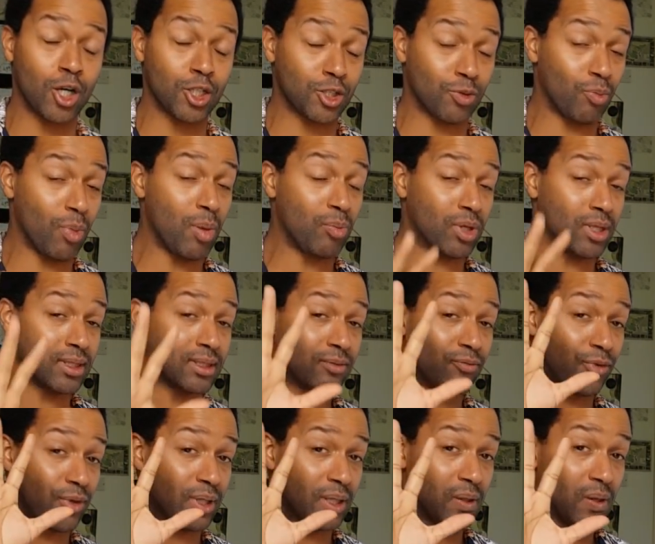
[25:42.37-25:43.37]
Remember, it's
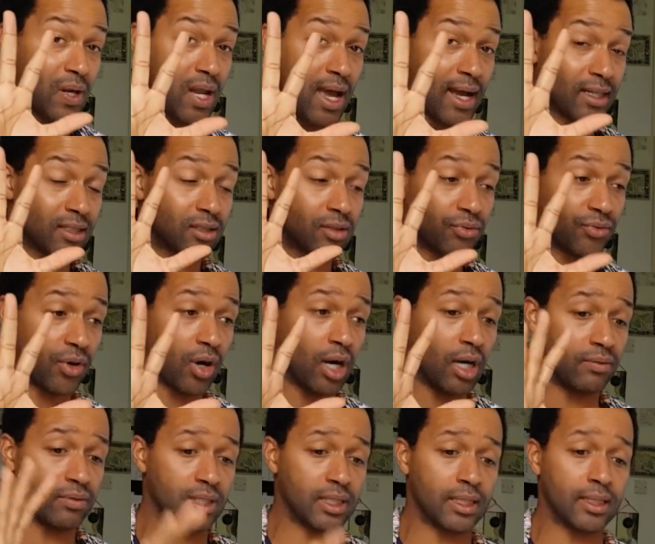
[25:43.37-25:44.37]
for the next
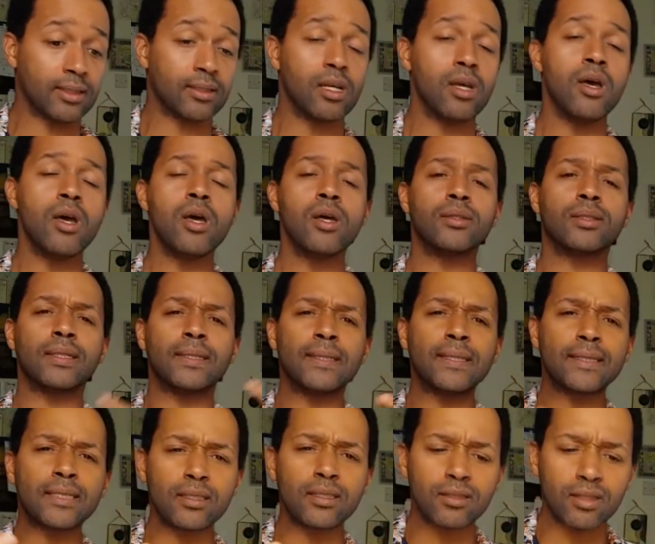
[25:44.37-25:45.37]
5 years. So
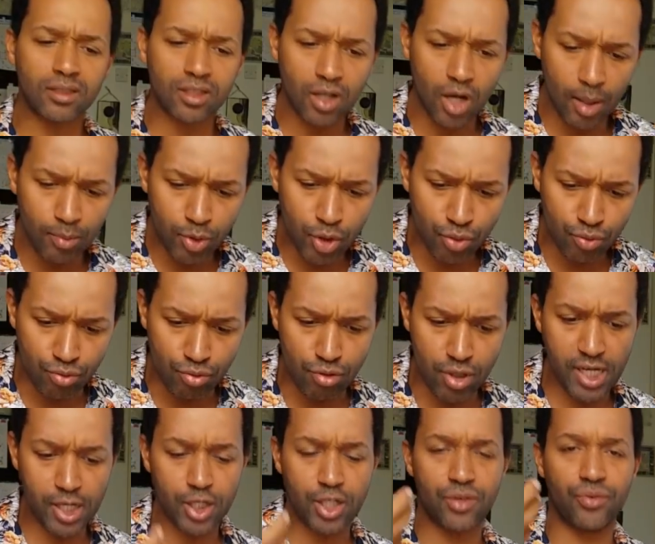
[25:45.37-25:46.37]
this is the time to
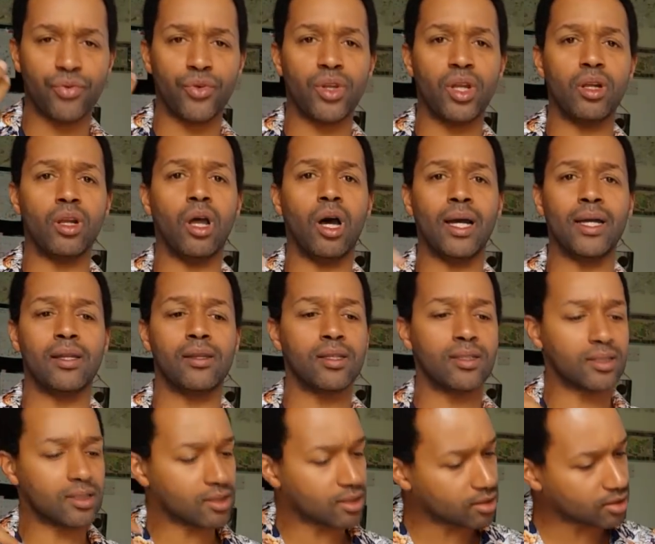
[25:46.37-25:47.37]
reach for the light.
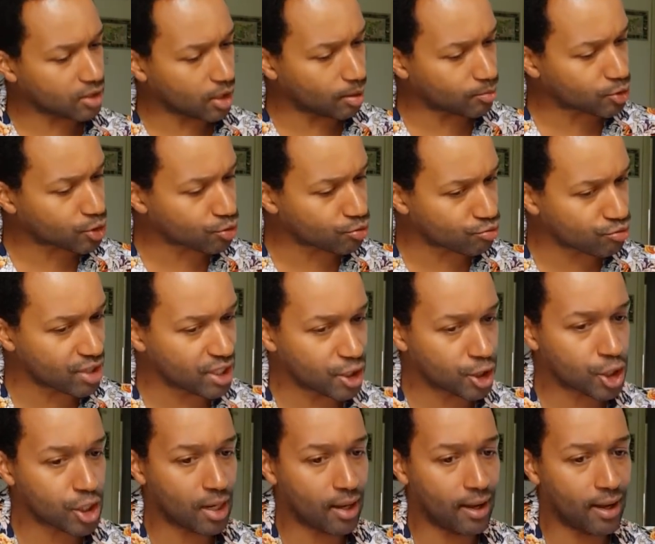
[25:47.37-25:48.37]
This is the time to
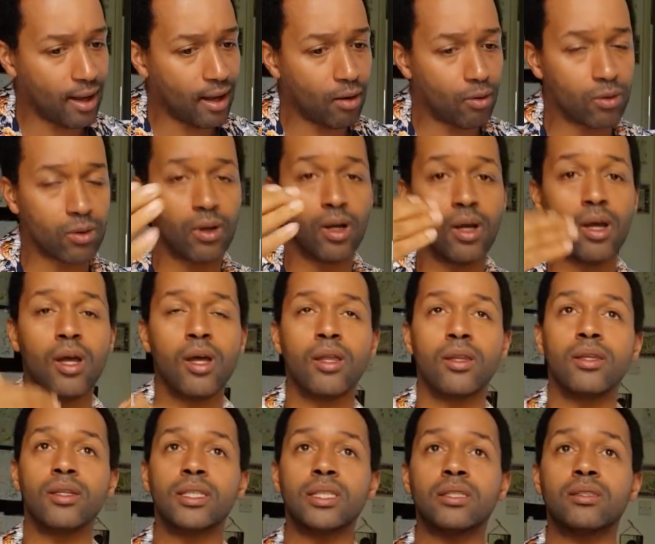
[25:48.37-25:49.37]
reach out.
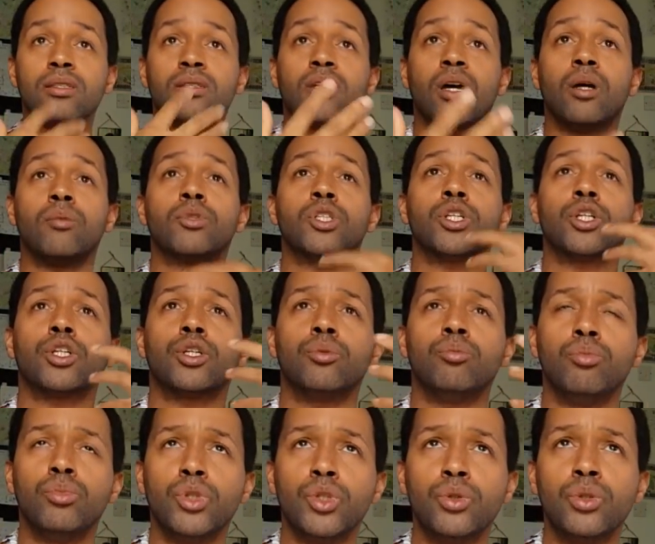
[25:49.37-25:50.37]
This is the time to
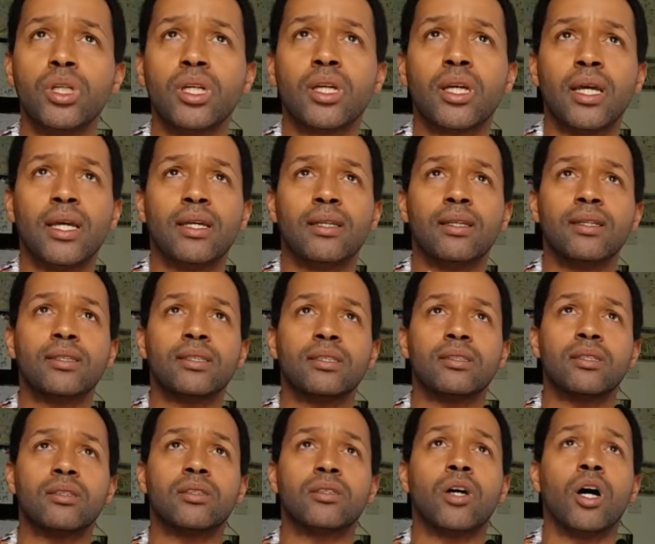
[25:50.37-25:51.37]
communicate. This is
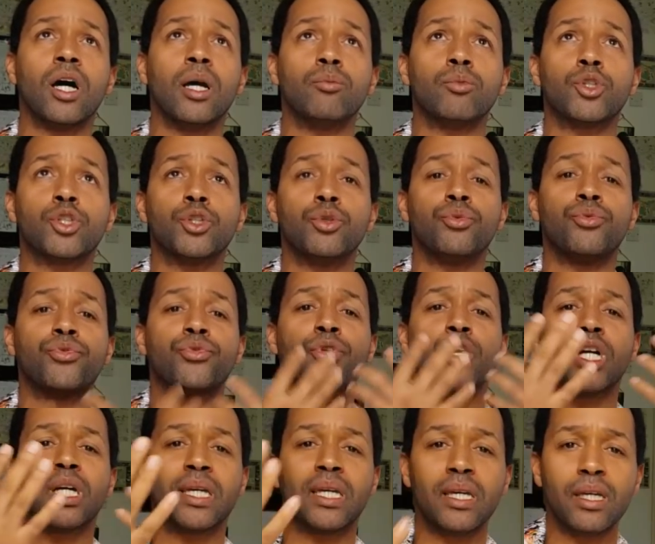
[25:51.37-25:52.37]
the time to
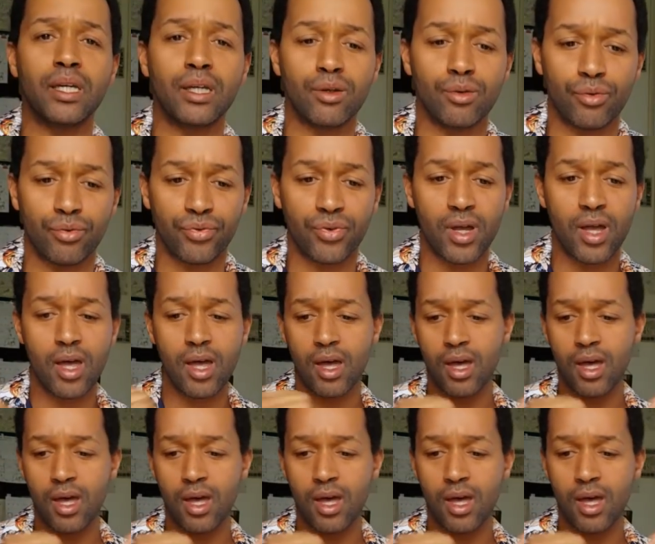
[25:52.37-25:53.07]
forgive.